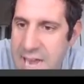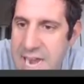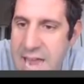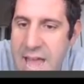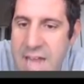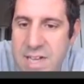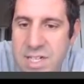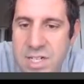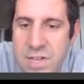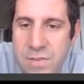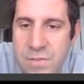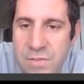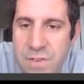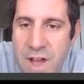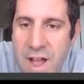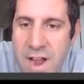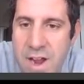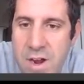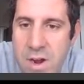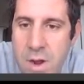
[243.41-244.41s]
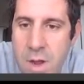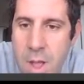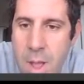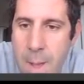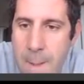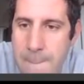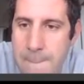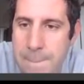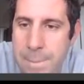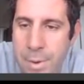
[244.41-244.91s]
had an engine fire,
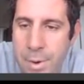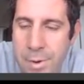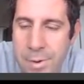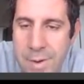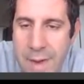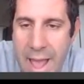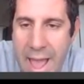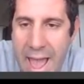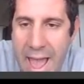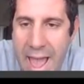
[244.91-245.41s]
burned